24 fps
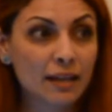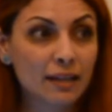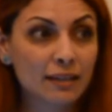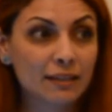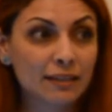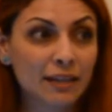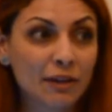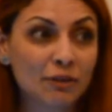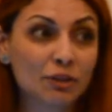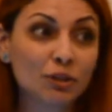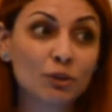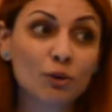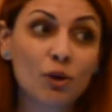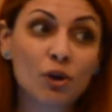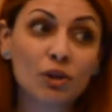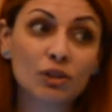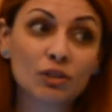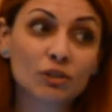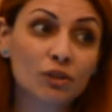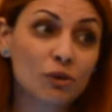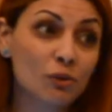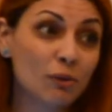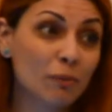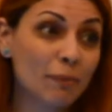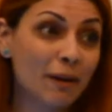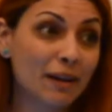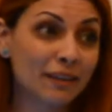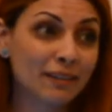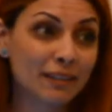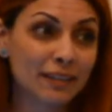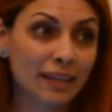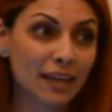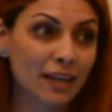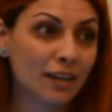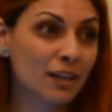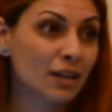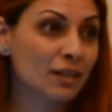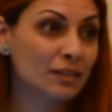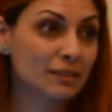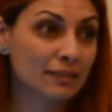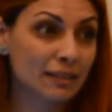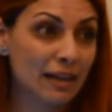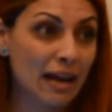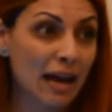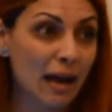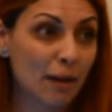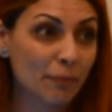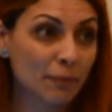Now you all know about the chaos
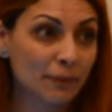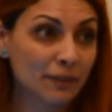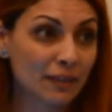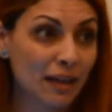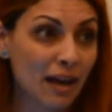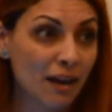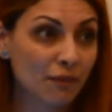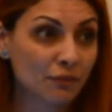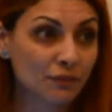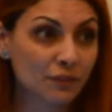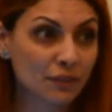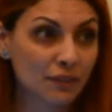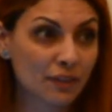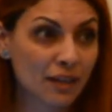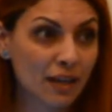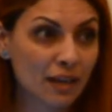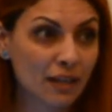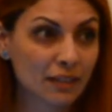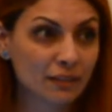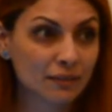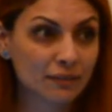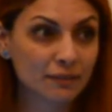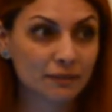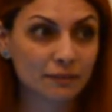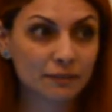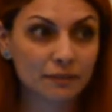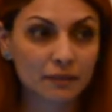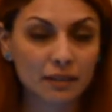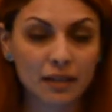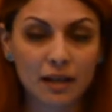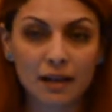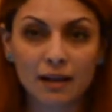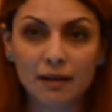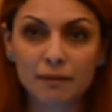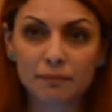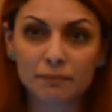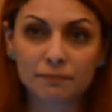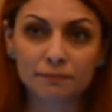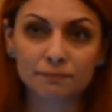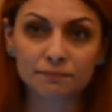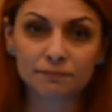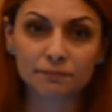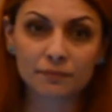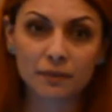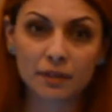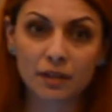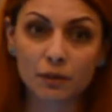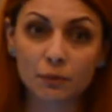that happened after that.
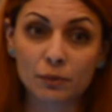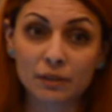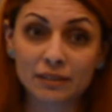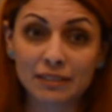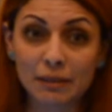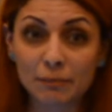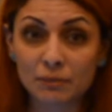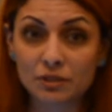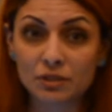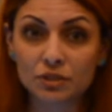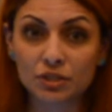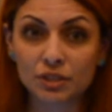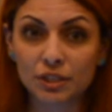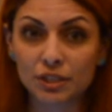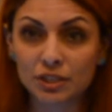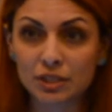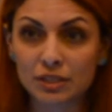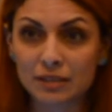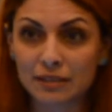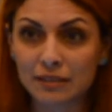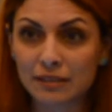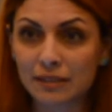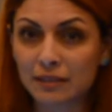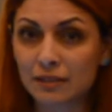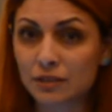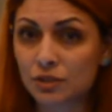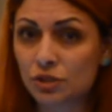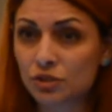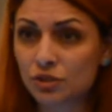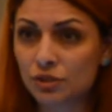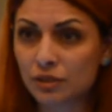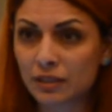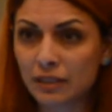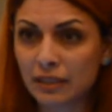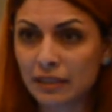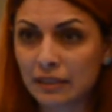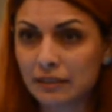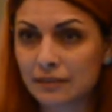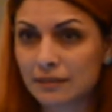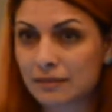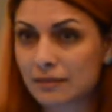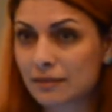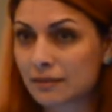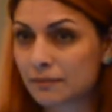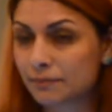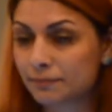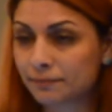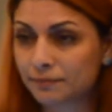There were demonstrations in the
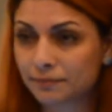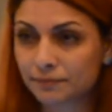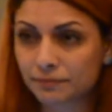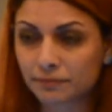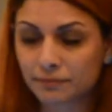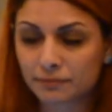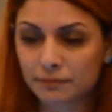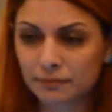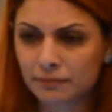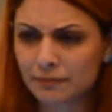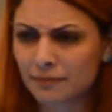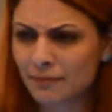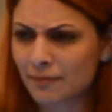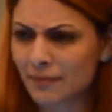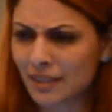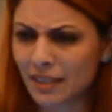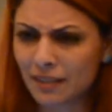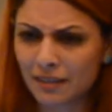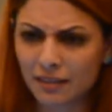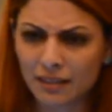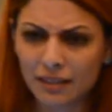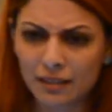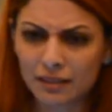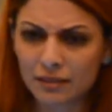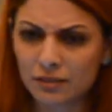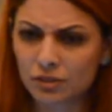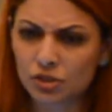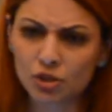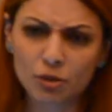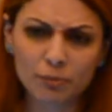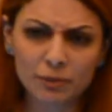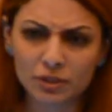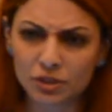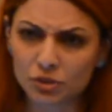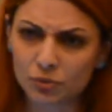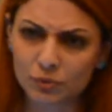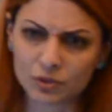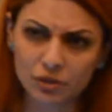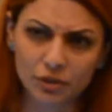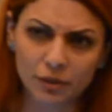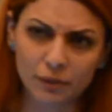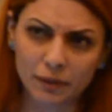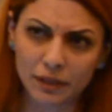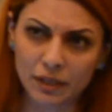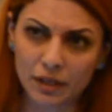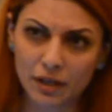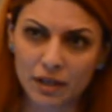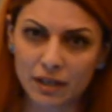streets. So much was
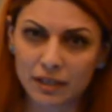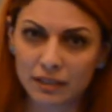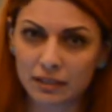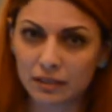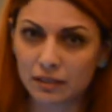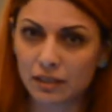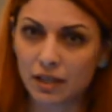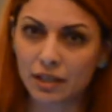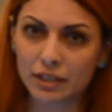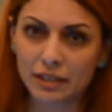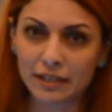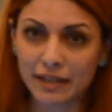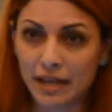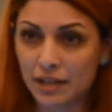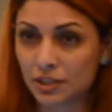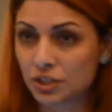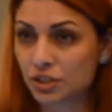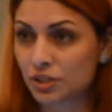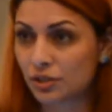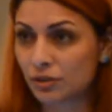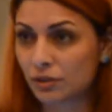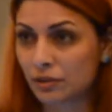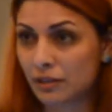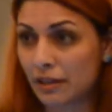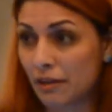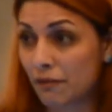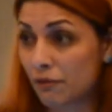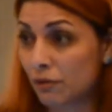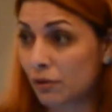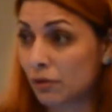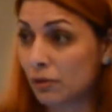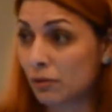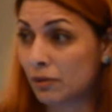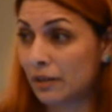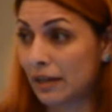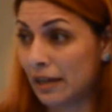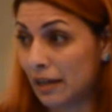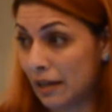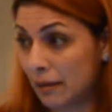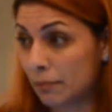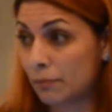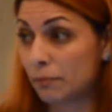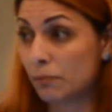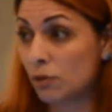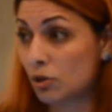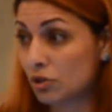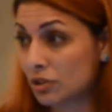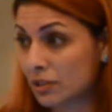going on a national level,
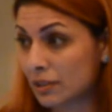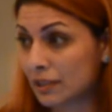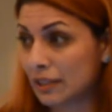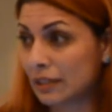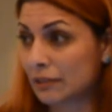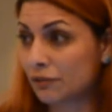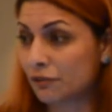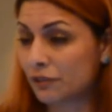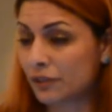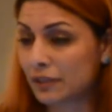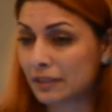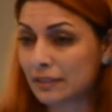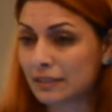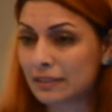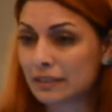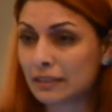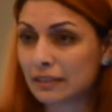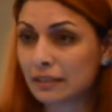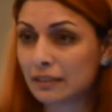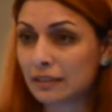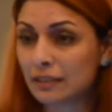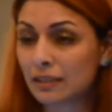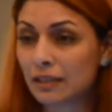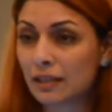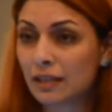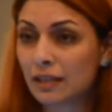and mostly in Ferguson.